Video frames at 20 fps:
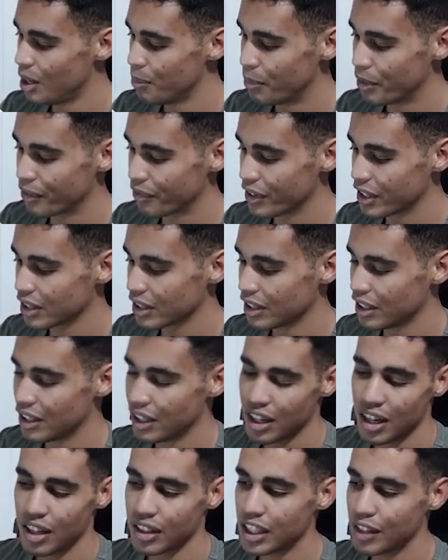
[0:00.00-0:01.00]
Perfect.
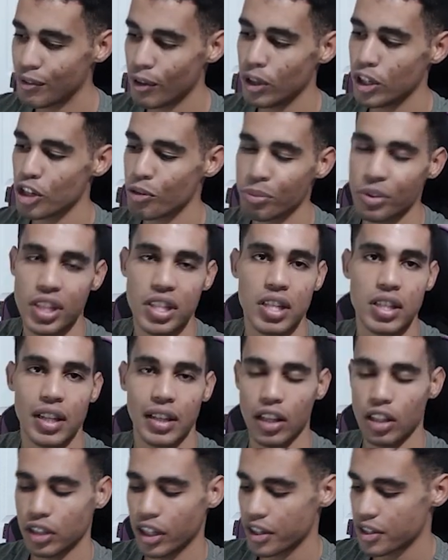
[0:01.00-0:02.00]
The volume, this is the
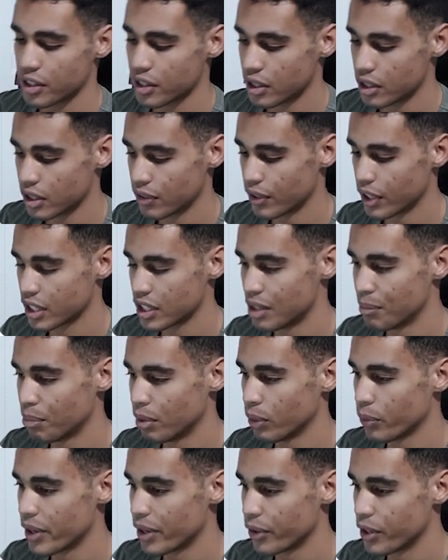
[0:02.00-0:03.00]
lotage. So for
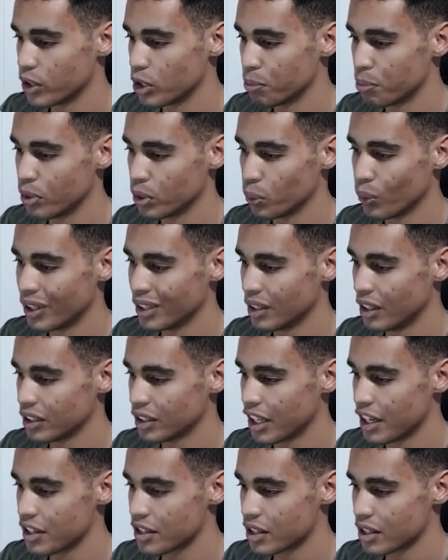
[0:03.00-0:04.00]
example, we are going to put one
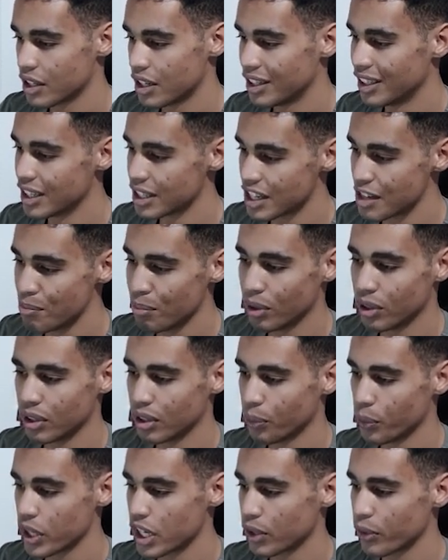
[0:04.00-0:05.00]
lotage. The symbol,
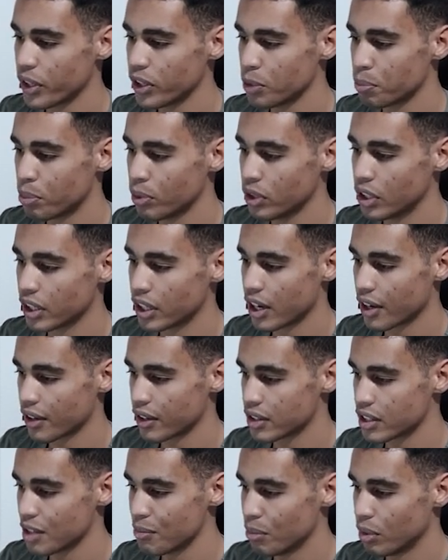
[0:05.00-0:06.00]
we are going to put the
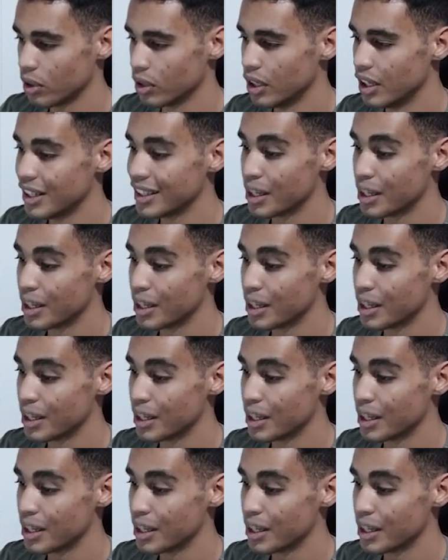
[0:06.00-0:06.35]
current symbol.